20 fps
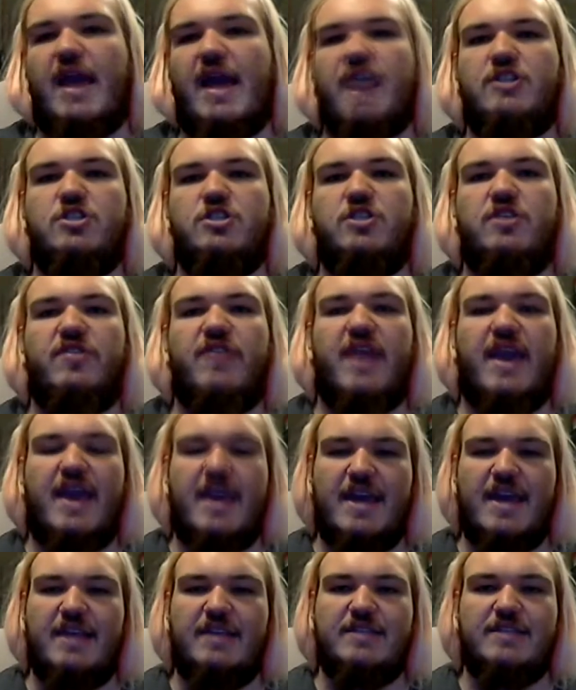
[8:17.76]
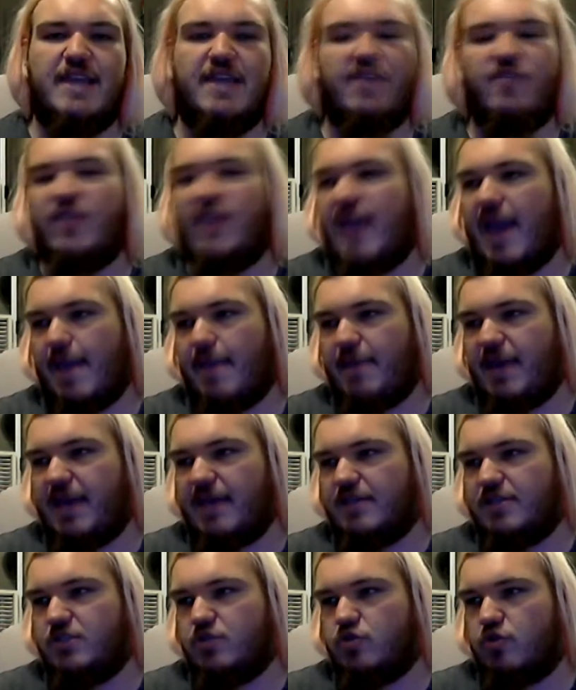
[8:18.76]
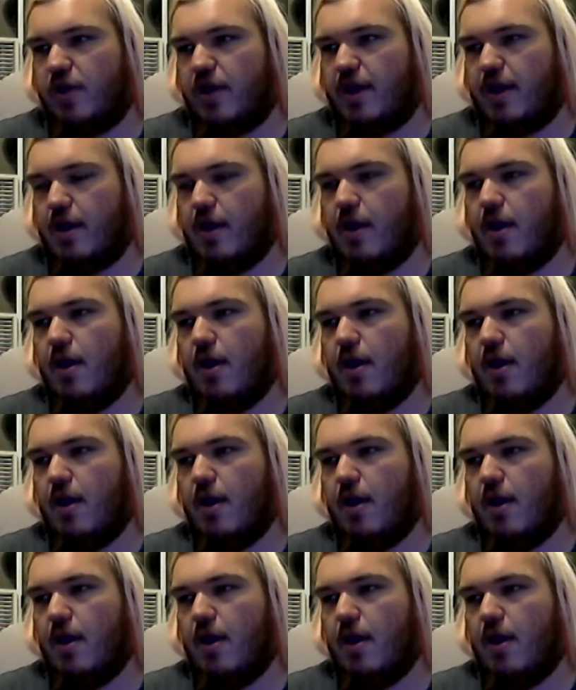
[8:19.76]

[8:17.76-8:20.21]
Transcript: engine there is in the gaming industry.